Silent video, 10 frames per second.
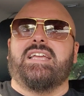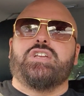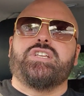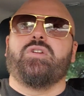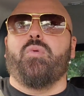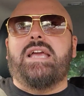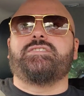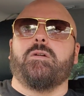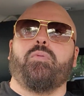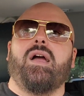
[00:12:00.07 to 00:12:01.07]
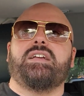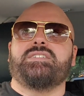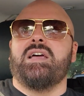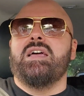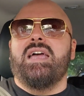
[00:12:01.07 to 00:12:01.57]
They usually raise their
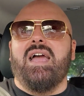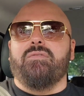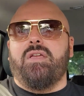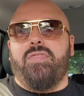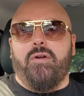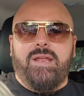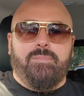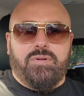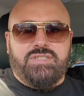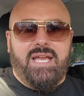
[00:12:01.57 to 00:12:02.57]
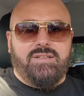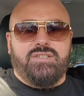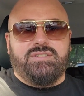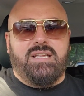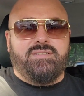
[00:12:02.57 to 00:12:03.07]
price every 30%,
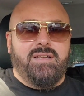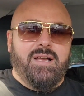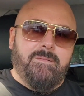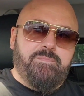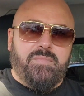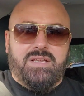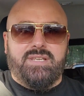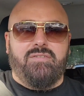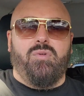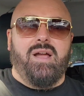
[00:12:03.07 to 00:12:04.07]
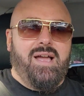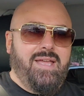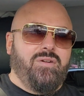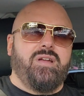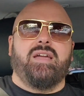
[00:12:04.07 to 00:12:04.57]
just as an
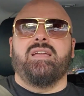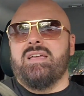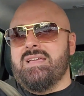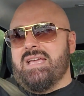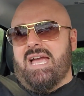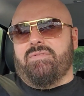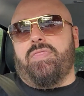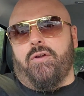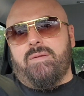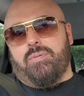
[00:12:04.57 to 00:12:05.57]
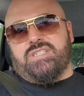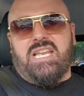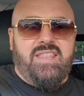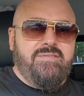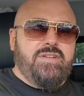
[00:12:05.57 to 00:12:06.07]
FYI, okay? Every
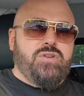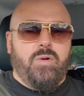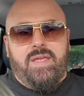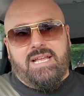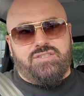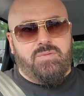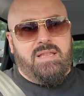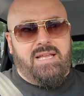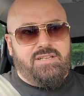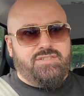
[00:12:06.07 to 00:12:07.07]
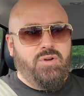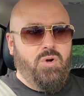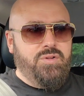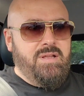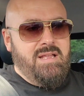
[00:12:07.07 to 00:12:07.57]
30% of the inventory that gets
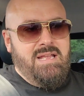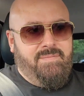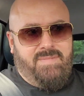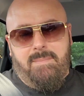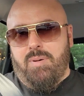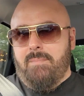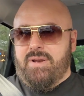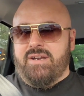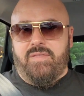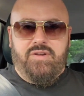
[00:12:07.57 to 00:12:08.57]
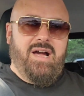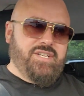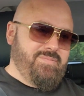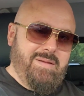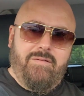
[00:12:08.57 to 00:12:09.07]
sold, they bump it another
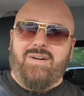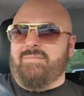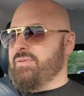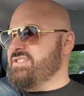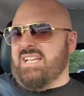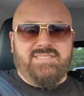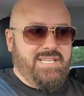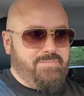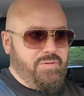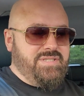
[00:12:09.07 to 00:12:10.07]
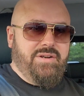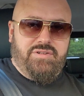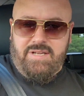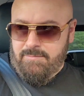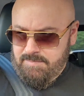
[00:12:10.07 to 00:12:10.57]
notch, maybe 5%, 6%
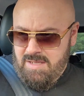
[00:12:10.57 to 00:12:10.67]
or so.